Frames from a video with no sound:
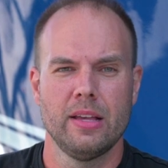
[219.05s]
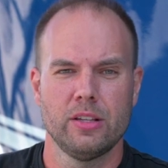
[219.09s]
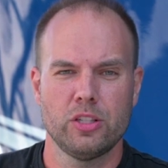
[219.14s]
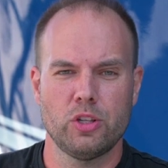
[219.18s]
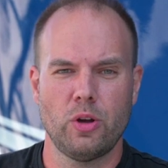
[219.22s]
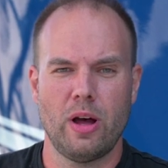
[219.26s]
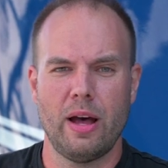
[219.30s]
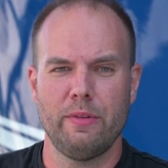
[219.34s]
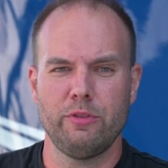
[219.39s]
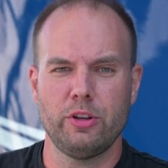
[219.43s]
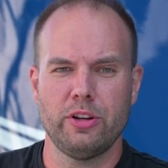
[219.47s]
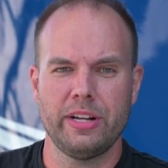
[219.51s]

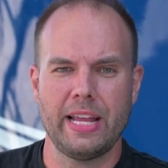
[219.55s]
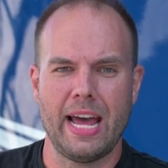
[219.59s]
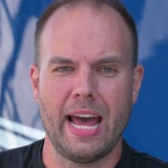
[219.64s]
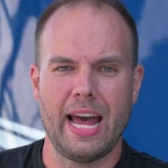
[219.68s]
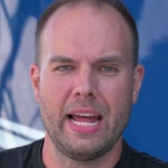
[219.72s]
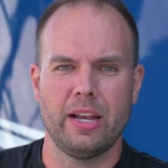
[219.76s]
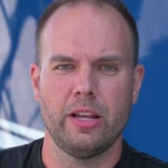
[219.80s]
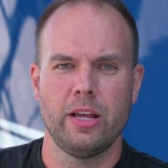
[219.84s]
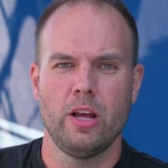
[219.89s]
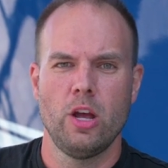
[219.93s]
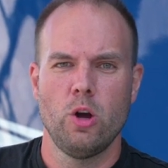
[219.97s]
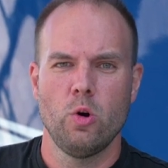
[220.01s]
So after
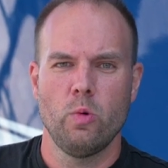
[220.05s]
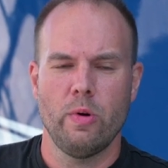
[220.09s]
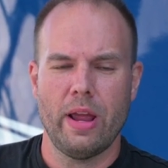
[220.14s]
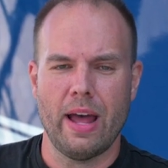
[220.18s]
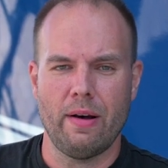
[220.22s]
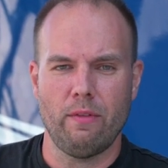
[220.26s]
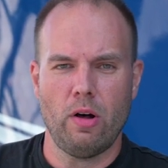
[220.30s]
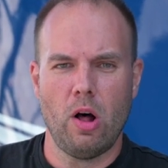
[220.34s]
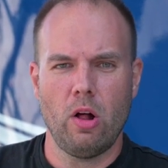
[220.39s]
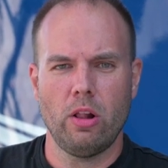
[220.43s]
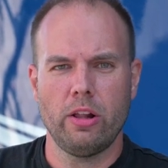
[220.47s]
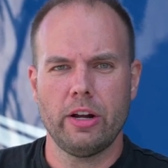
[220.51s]
that, we
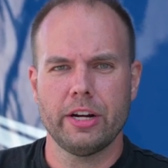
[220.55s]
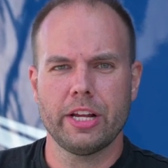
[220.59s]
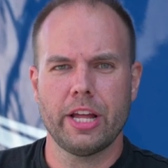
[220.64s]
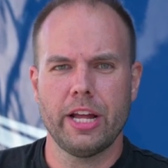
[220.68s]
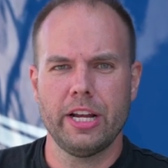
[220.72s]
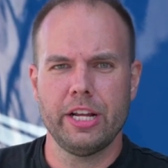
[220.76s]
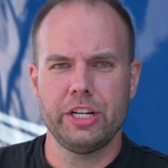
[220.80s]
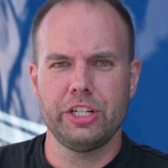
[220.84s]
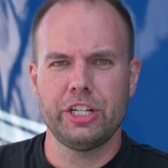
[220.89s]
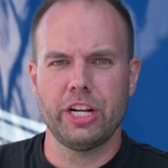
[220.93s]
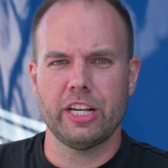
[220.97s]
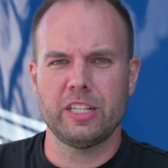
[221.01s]
have all our
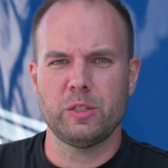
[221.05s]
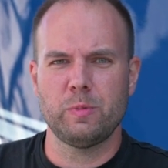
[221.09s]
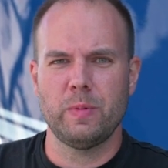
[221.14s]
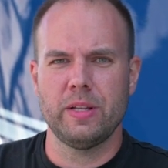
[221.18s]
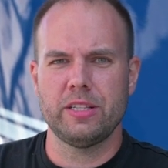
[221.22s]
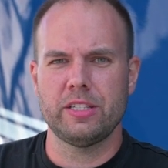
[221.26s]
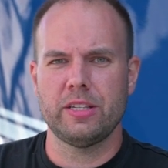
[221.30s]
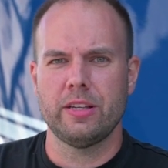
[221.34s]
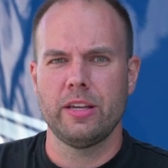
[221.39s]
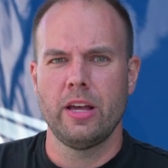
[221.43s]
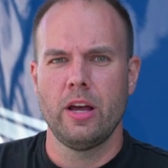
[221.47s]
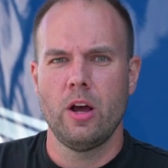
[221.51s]
gun
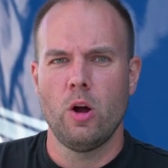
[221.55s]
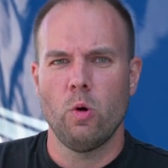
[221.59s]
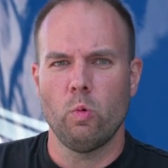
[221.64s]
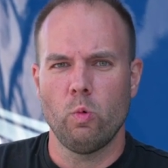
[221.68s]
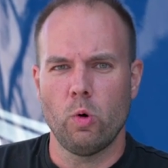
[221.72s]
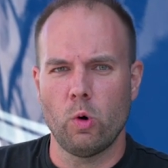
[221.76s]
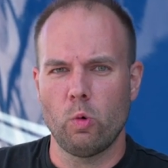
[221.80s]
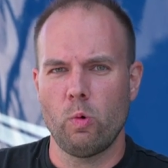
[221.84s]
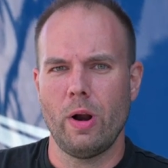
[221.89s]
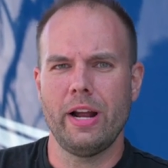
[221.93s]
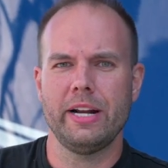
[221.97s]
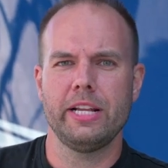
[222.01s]
adjustments.
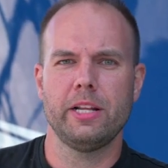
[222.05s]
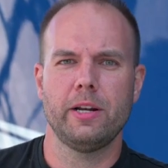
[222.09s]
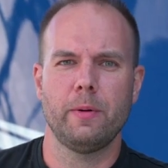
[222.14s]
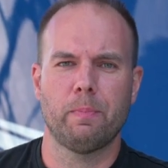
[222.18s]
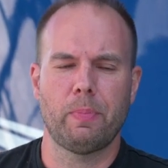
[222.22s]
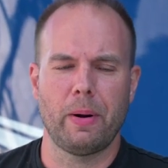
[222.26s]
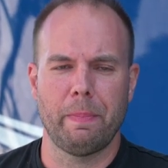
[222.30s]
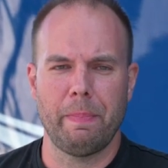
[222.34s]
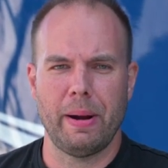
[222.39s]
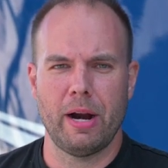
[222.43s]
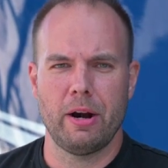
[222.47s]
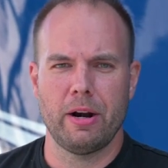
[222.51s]
We're ready to
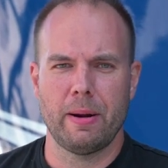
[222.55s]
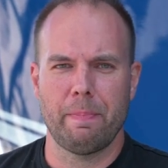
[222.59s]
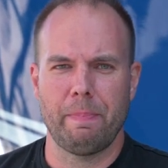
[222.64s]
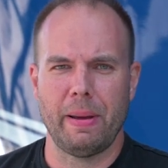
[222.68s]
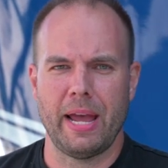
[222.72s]
prepare the